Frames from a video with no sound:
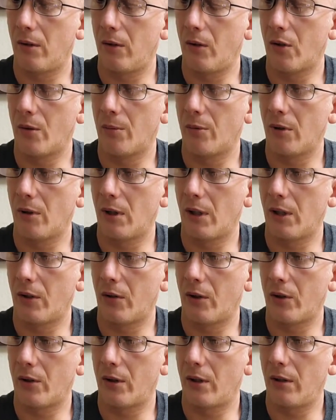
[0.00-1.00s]
usable
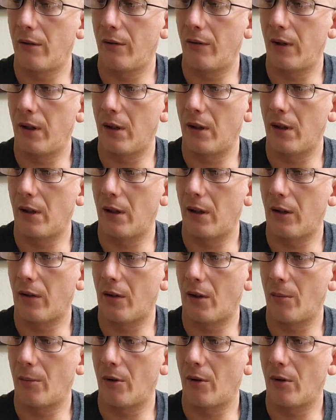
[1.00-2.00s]
electricity via a
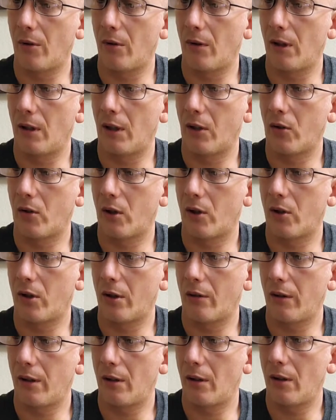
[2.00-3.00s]
thermoelectric
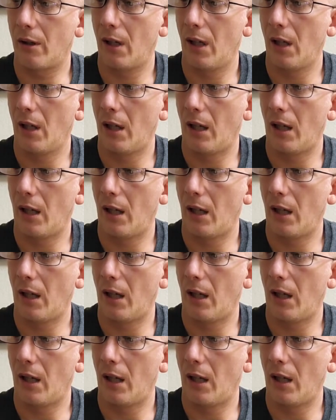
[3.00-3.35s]
generator